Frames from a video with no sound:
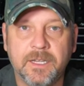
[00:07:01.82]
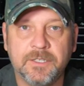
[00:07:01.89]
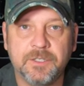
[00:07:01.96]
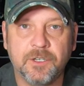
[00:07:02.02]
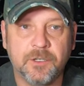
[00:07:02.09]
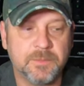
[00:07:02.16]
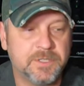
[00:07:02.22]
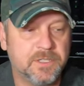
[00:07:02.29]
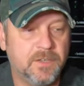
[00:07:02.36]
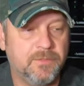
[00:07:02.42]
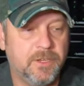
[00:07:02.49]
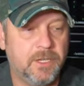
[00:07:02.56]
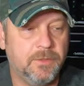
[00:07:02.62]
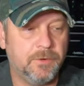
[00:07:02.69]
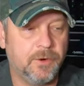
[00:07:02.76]
in terms of
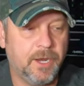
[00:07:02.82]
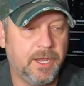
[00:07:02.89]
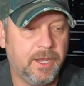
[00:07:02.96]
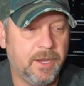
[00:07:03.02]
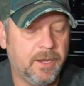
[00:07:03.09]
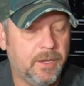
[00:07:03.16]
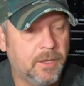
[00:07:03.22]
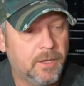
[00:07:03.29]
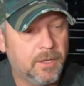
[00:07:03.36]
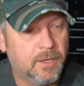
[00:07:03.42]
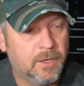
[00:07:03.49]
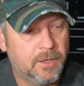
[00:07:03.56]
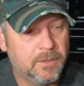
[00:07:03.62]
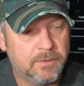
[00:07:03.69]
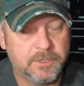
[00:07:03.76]
either a
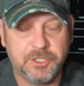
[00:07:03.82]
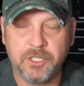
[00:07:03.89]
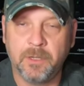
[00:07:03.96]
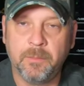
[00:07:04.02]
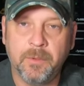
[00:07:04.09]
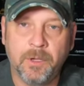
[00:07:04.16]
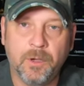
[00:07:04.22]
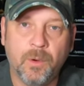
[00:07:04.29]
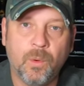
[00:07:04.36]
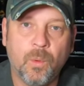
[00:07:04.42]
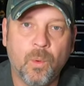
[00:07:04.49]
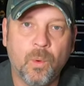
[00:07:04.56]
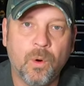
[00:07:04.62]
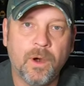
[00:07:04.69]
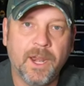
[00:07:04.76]
Jumbo
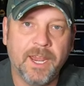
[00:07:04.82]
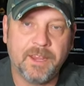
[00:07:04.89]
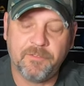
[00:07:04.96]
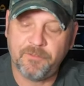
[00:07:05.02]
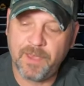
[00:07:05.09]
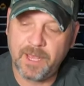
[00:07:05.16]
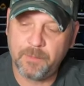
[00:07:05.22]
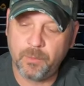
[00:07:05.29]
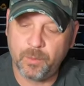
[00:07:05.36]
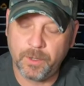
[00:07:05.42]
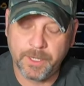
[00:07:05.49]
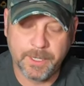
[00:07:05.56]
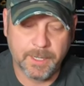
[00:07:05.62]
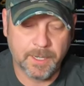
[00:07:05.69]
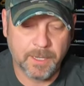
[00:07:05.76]
or a
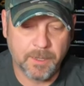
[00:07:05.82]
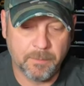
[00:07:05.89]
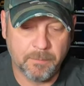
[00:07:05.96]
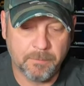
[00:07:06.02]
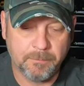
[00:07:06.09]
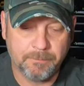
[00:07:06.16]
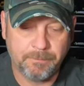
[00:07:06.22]
FatBoy,